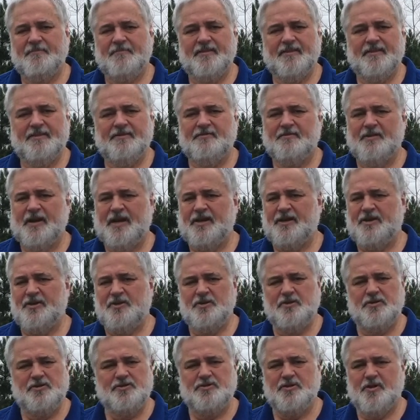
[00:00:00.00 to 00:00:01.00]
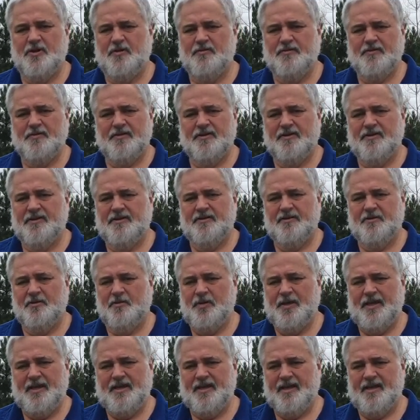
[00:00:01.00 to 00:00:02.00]
great news over the
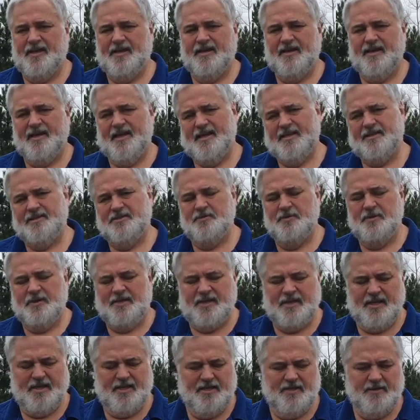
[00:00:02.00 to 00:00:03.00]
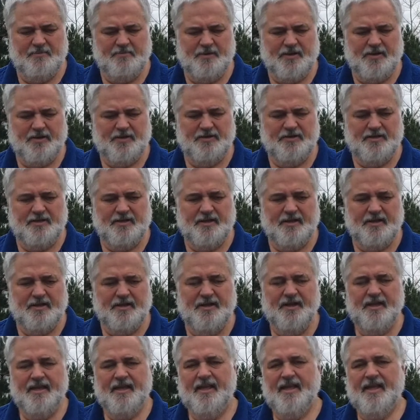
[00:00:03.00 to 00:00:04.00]
last weekend, about
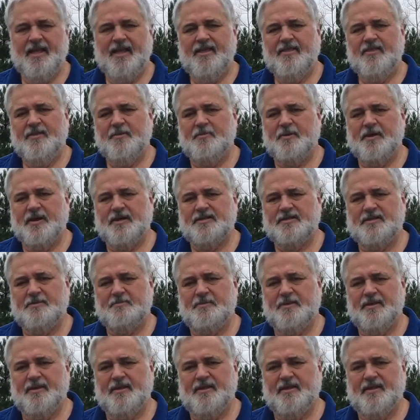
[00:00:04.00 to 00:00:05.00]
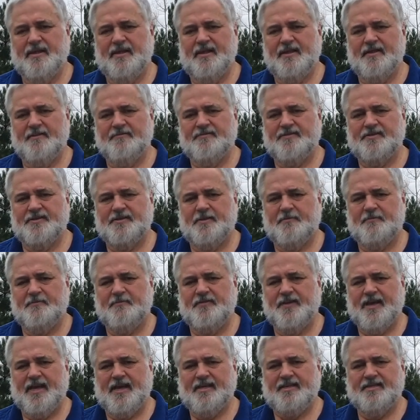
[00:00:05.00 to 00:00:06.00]
the possibility of some
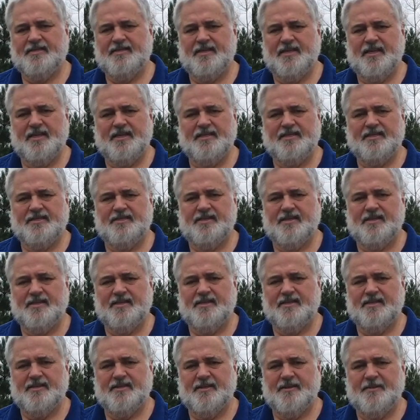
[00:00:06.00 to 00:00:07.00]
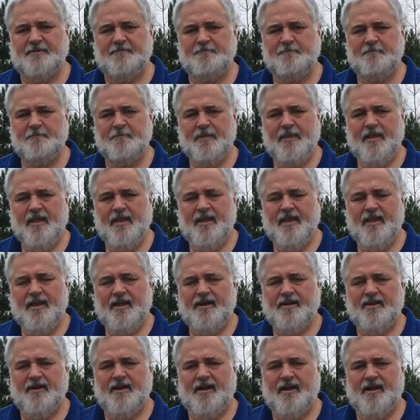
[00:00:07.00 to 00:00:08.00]
vaccines that
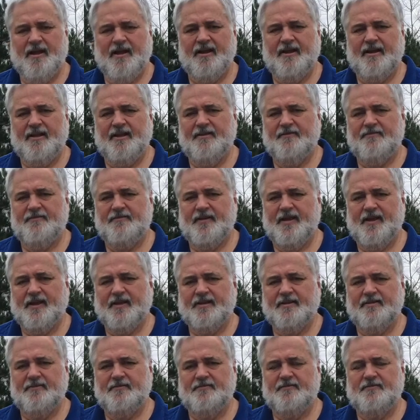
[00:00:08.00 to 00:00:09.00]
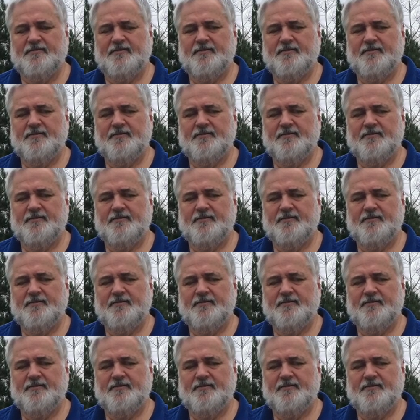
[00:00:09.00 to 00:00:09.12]
are highly effective.